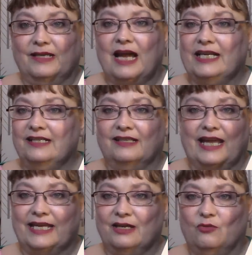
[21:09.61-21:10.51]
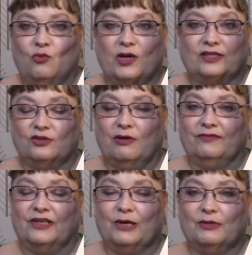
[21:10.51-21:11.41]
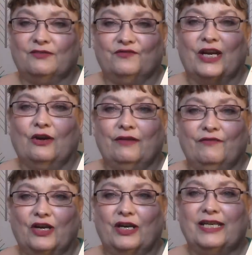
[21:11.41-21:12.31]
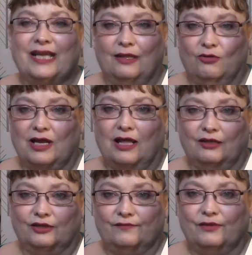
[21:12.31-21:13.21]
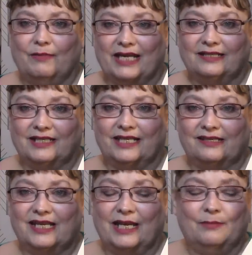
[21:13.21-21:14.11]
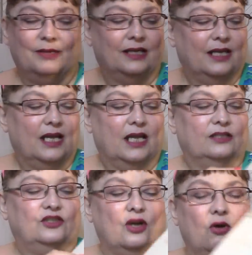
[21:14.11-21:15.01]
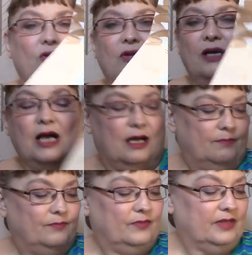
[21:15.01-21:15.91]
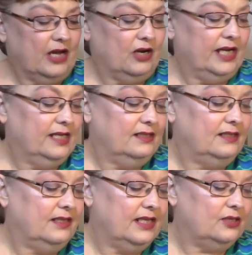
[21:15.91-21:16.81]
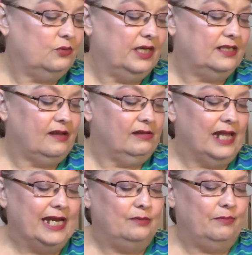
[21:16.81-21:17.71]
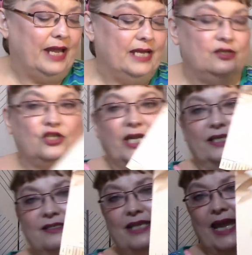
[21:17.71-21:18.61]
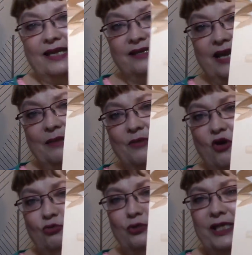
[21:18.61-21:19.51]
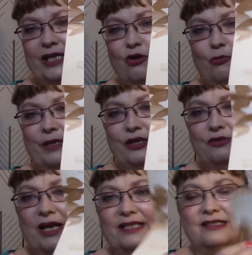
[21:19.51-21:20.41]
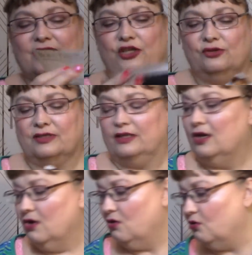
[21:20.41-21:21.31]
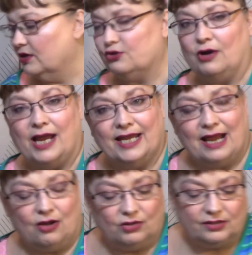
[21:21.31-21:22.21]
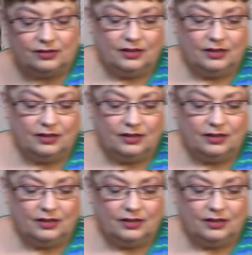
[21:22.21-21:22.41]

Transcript: I didn't like it whatsoever. It was very, very yellow colored for my skin type. So um, there is, this one is a light beige and a sand. And I'm ho- really hoping you guys can use it or try it out.